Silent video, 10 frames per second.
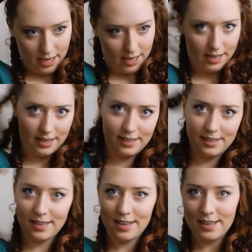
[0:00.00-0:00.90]

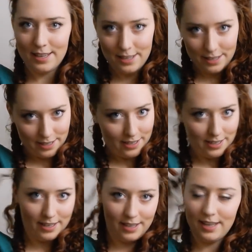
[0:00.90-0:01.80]

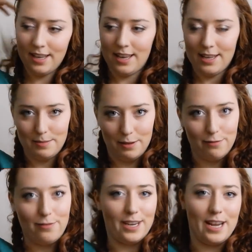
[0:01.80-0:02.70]
It's
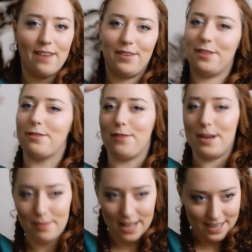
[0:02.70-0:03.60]
been funny having
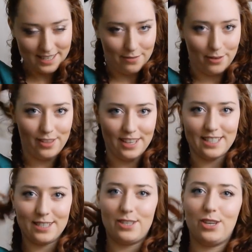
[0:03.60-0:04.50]
three plaits. Everyone
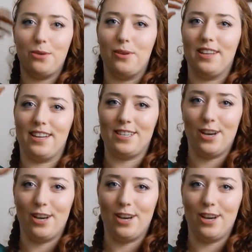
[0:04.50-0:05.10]
thinks it's two and then